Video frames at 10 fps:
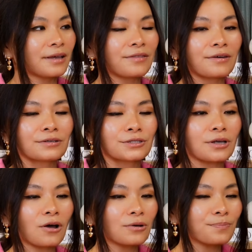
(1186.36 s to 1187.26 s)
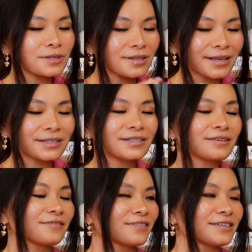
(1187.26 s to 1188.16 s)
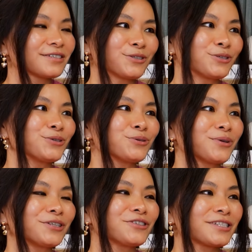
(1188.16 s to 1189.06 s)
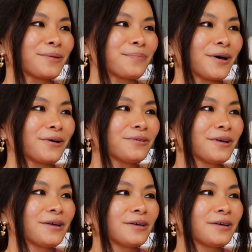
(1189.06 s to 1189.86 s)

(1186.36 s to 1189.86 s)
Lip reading: And there's plenty of things to do when you step out,